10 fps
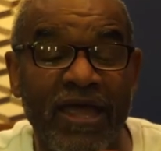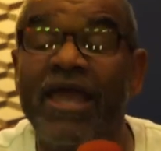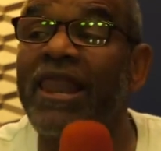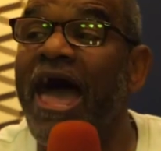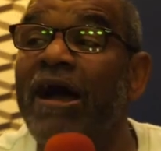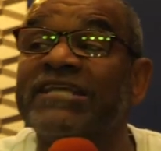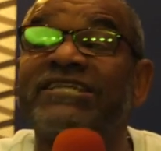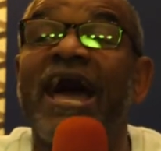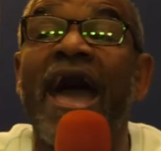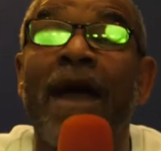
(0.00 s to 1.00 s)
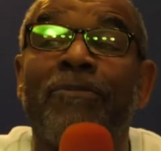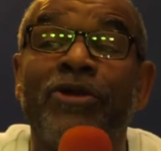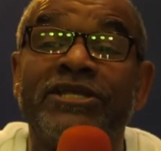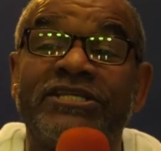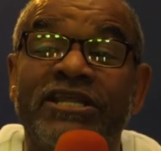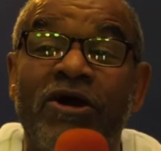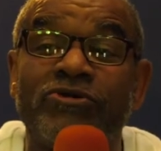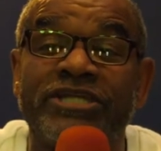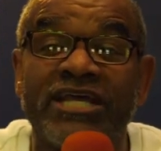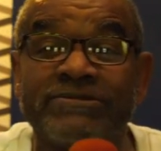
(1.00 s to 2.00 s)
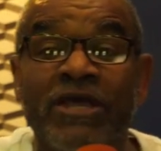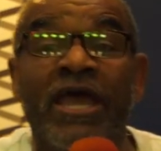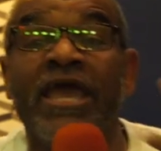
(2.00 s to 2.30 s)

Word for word: Eli is the high priest in the Old Testament.